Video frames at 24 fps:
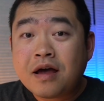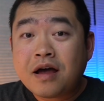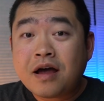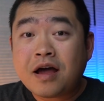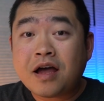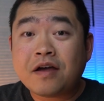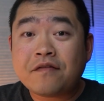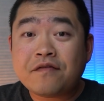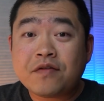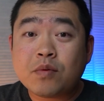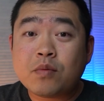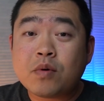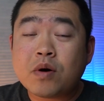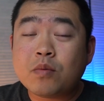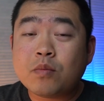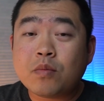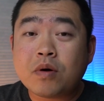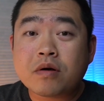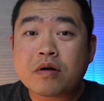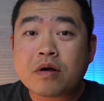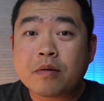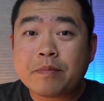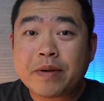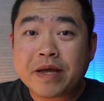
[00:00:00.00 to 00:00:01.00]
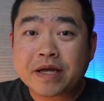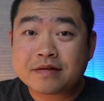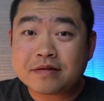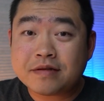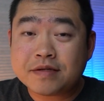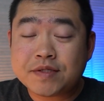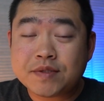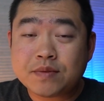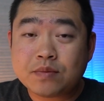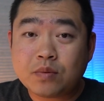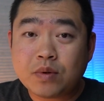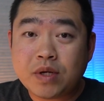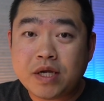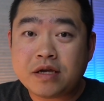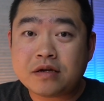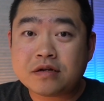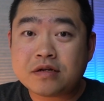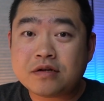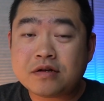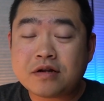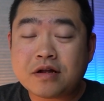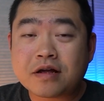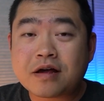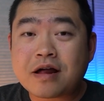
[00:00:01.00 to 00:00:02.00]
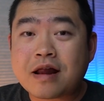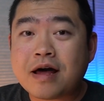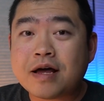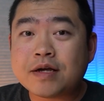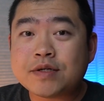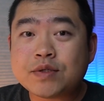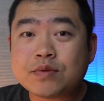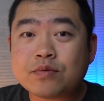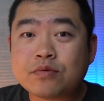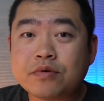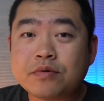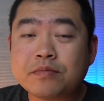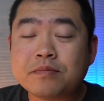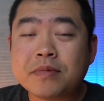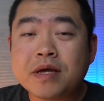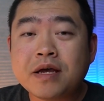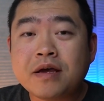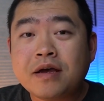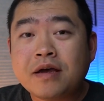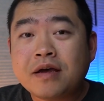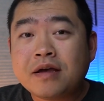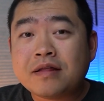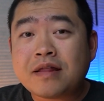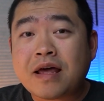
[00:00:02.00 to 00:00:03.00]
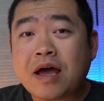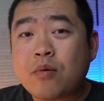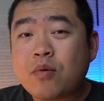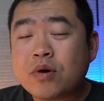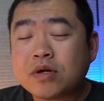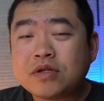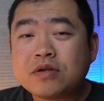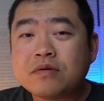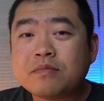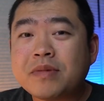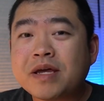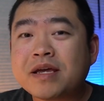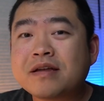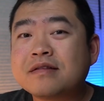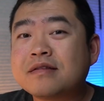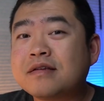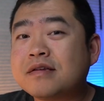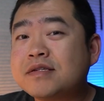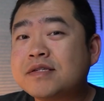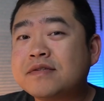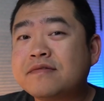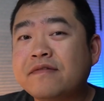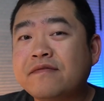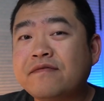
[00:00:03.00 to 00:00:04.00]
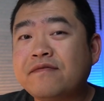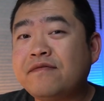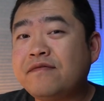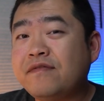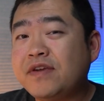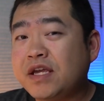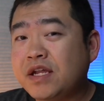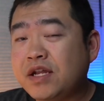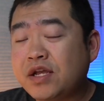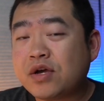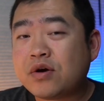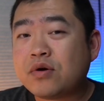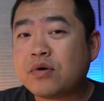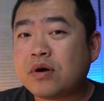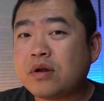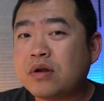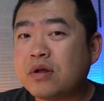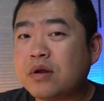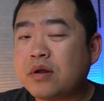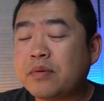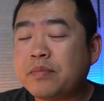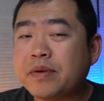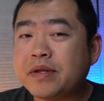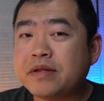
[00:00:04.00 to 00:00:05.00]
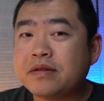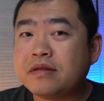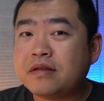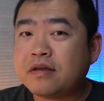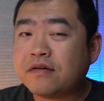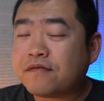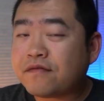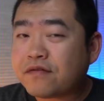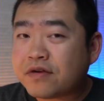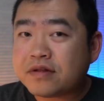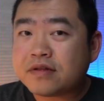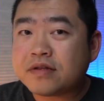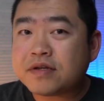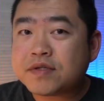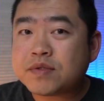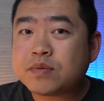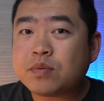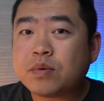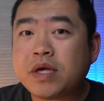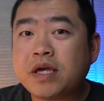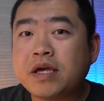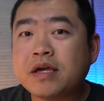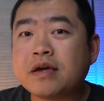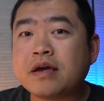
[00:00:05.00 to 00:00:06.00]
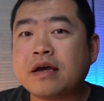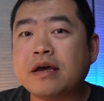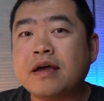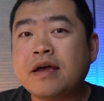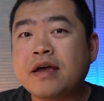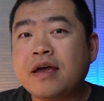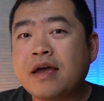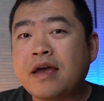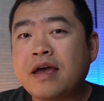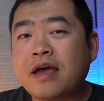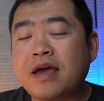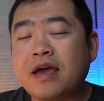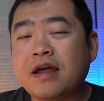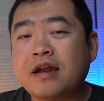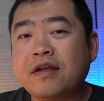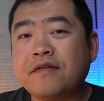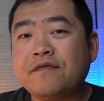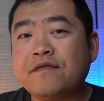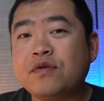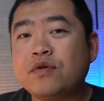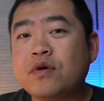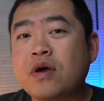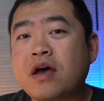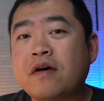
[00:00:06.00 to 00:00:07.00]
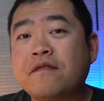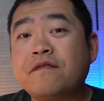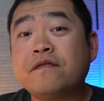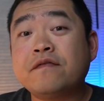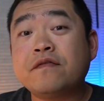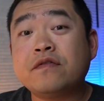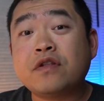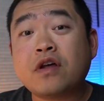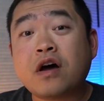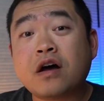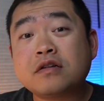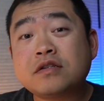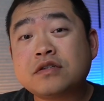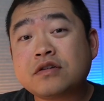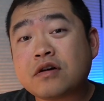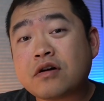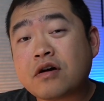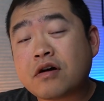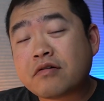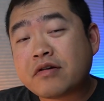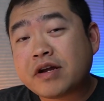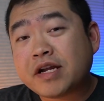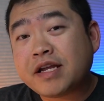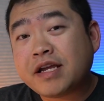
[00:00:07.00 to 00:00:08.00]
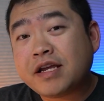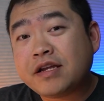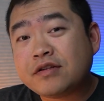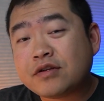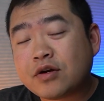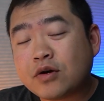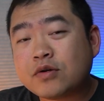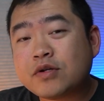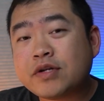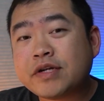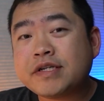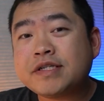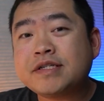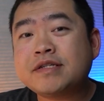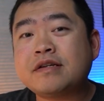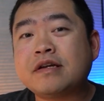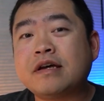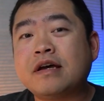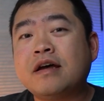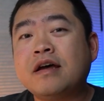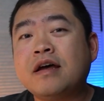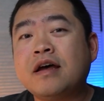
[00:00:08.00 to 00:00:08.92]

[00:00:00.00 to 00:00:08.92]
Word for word: Hi everyone, welcome back this week to the classroom. Now I want to make this video a little bit different this week and if you have not already noticed,